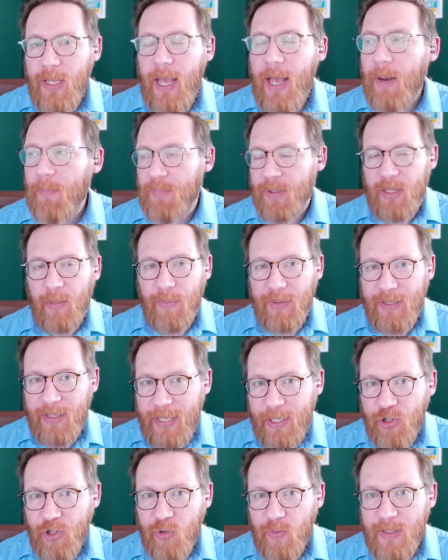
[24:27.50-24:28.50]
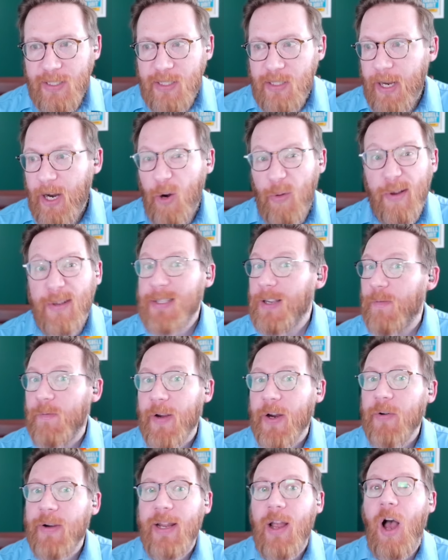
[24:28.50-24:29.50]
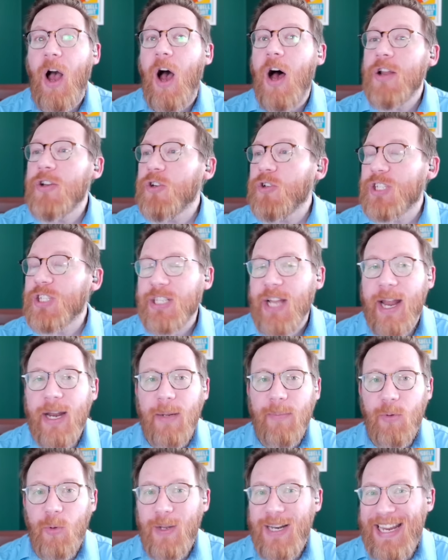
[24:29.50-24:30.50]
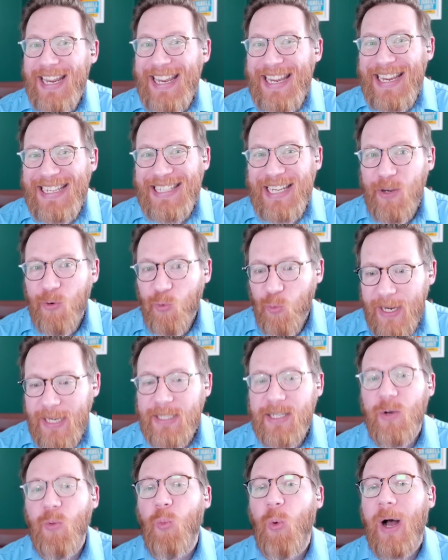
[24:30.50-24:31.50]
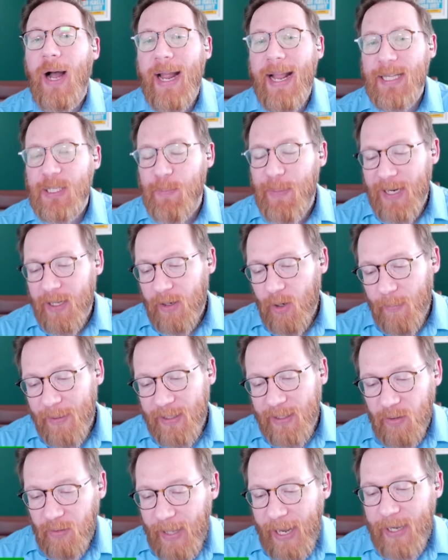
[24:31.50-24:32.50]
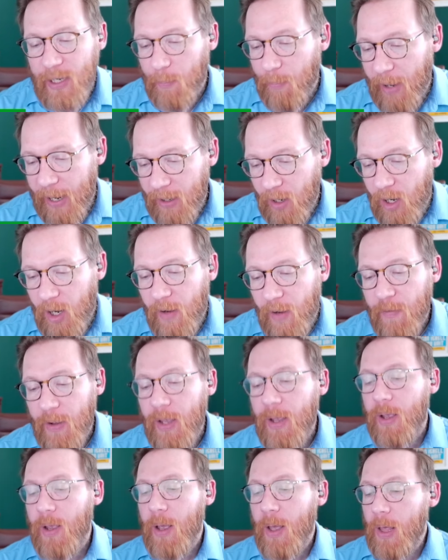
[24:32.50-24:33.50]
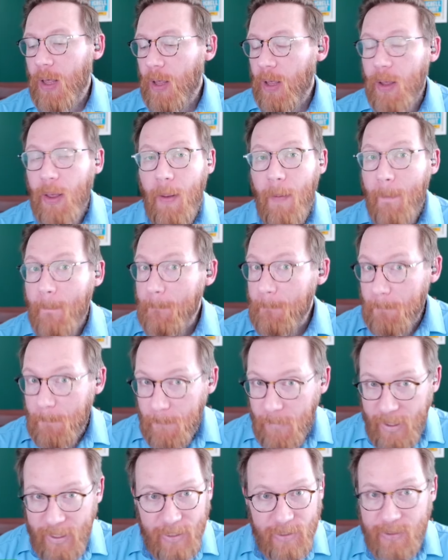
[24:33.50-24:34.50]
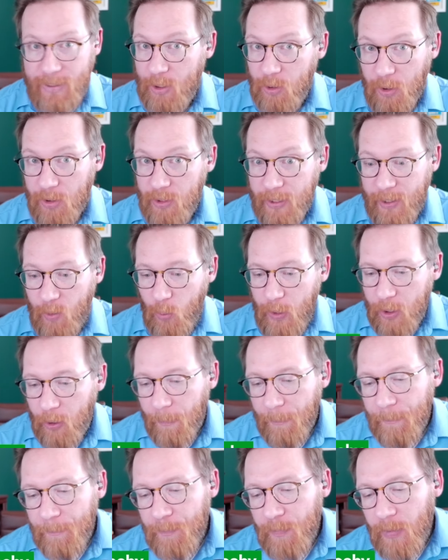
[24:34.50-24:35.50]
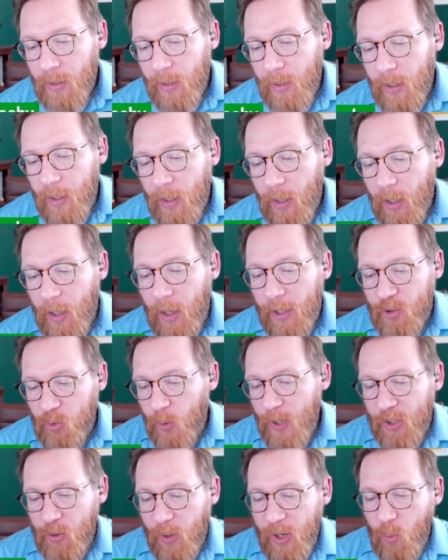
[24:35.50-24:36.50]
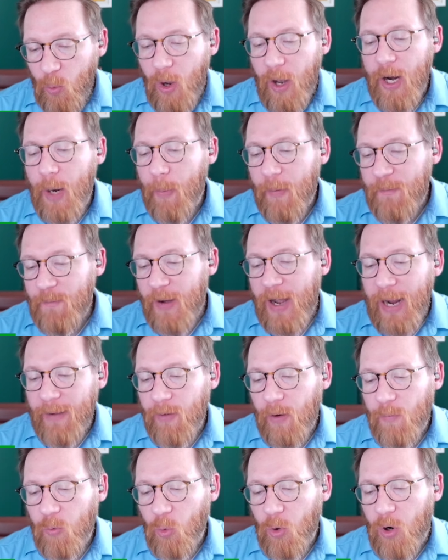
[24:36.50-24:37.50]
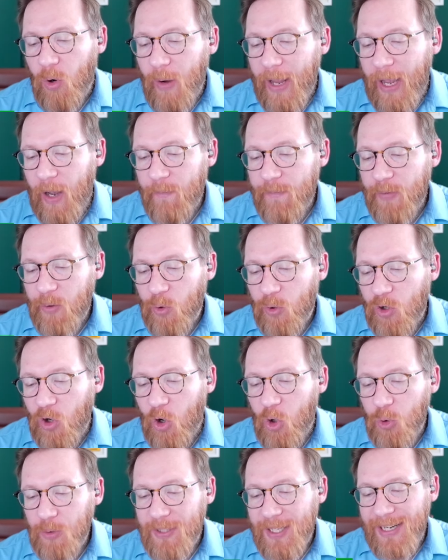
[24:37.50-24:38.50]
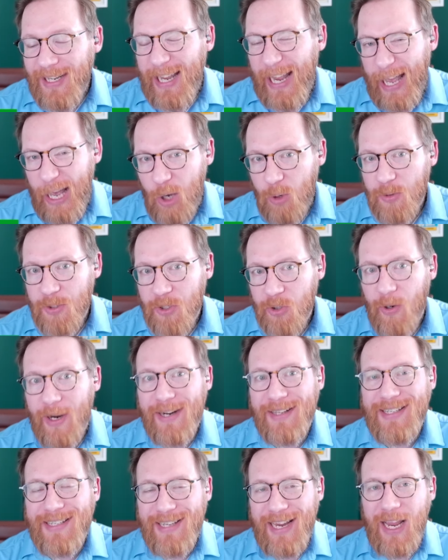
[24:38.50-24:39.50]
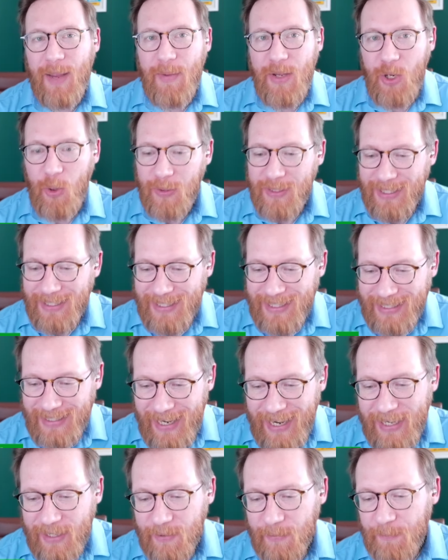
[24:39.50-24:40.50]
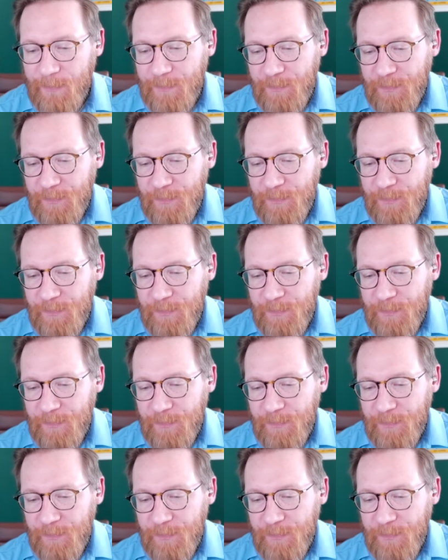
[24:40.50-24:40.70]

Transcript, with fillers: yet, but the potential is there. There's a very understandable and easy reason why it's been a little bit delayed to pay off, but it still looks like it will. 2021, number 5 overall, outfielder Colton Cowser out of Sam Houston State.